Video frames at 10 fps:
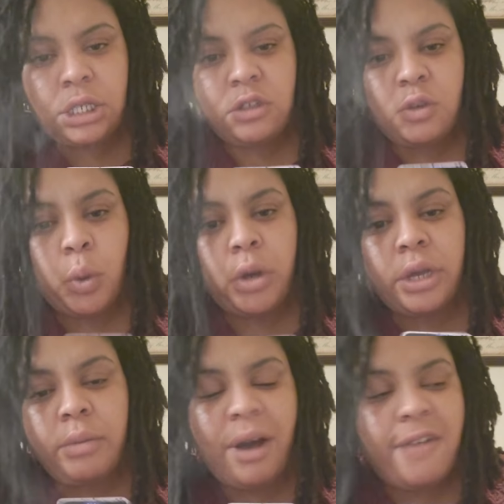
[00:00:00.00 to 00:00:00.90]
to
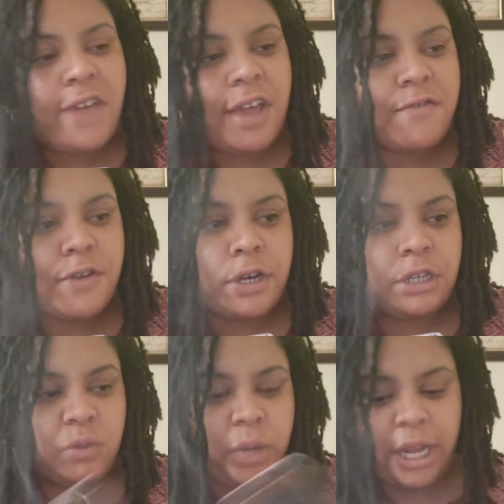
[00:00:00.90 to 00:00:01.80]
work in my favor
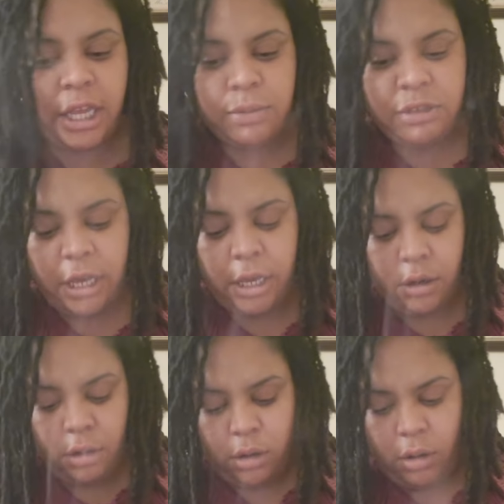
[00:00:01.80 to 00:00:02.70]
is what I keep saying.